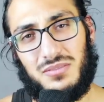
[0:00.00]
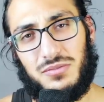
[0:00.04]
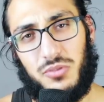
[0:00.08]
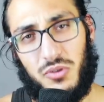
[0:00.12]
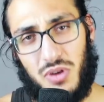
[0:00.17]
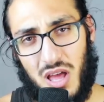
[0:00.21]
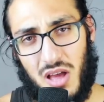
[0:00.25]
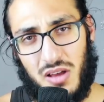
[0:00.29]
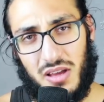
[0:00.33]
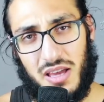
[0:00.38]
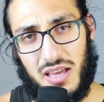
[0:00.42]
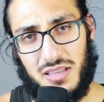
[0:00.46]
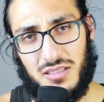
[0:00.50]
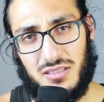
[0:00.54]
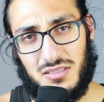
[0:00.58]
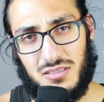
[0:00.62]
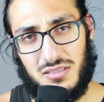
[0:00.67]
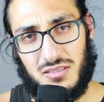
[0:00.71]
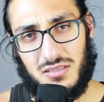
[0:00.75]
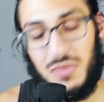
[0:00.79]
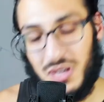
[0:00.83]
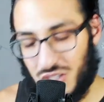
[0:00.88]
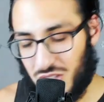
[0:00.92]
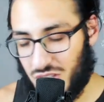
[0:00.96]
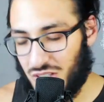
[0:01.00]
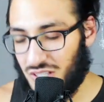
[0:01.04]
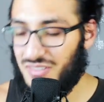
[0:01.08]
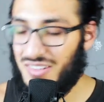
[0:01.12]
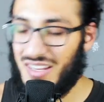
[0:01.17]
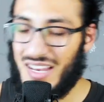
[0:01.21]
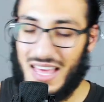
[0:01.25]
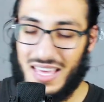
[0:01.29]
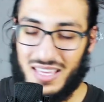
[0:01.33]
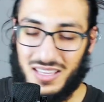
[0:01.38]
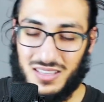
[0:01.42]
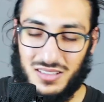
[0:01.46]
for now, guys, make sure you
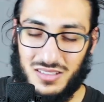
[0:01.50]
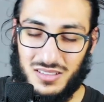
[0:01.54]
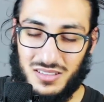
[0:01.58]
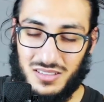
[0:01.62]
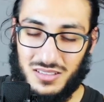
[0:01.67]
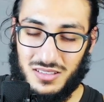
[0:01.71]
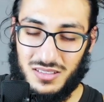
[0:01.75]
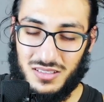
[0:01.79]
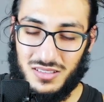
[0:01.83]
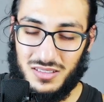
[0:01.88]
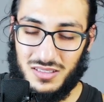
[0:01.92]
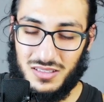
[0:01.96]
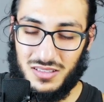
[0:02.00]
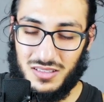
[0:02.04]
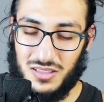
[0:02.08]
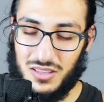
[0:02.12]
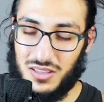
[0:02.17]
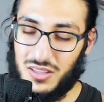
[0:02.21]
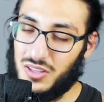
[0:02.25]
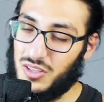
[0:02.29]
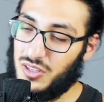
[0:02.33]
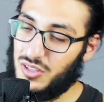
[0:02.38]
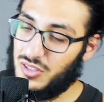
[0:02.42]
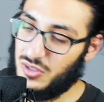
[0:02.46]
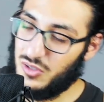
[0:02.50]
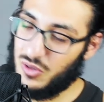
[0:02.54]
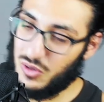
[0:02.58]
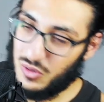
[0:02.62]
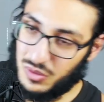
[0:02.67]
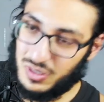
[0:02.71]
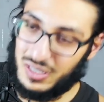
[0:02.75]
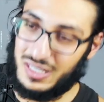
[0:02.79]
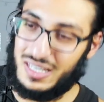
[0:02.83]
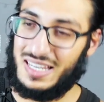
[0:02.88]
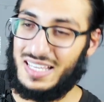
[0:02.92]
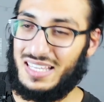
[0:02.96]
leave a like. You
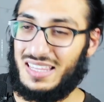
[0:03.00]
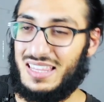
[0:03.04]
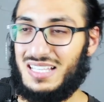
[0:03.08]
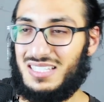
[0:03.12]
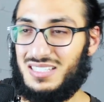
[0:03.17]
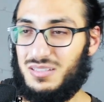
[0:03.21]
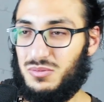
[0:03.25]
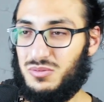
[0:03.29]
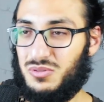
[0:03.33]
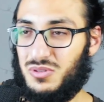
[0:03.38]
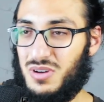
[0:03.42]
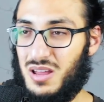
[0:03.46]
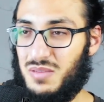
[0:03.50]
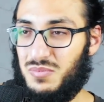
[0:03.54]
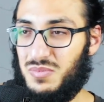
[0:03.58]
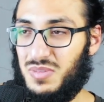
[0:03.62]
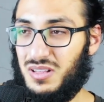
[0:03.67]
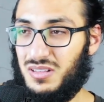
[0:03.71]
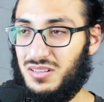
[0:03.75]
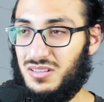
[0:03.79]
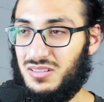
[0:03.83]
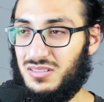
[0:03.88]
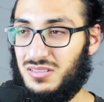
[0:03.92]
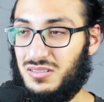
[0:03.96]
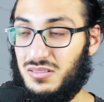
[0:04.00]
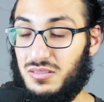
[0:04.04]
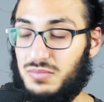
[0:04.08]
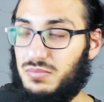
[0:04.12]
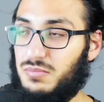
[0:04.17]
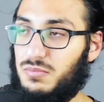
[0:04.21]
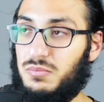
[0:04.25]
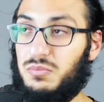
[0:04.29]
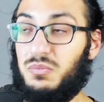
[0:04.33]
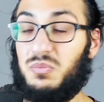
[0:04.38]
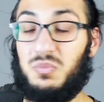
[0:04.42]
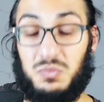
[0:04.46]
click that subscribe bell,
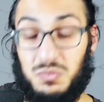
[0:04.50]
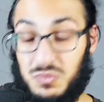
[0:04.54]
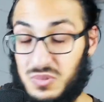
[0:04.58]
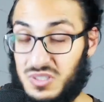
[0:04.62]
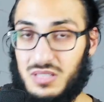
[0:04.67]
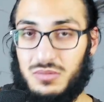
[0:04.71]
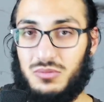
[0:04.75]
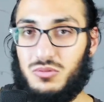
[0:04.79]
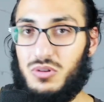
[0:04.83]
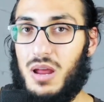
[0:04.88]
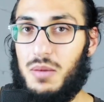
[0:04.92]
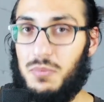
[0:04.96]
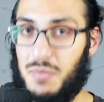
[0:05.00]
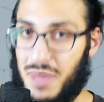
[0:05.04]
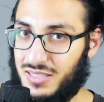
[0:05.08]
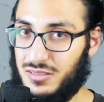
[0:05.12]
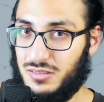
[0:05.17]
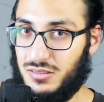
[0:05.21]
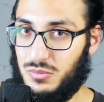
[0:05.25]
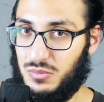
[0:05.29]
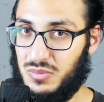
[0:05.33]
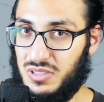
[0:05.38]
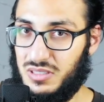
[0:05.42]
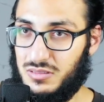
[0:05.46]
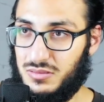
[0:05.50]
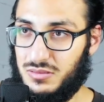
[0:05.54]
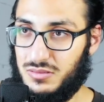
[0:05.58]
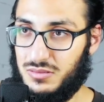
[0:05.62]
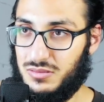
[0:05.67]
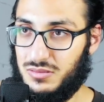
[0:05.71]
subscribe button, I mean,